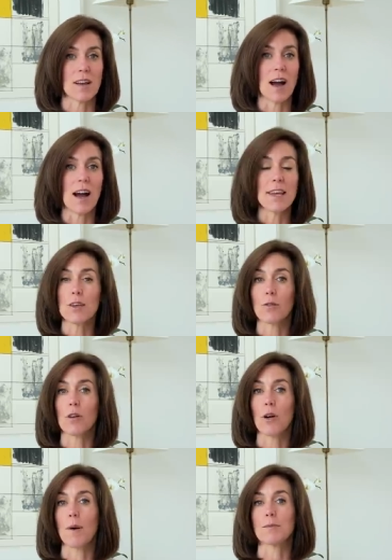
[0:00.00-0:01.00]
high. You can
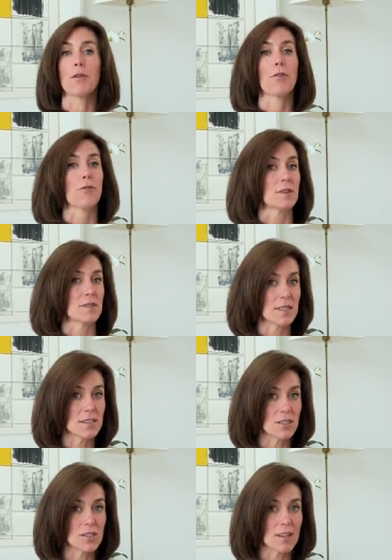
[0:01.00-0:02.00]
go up to thirty-six inches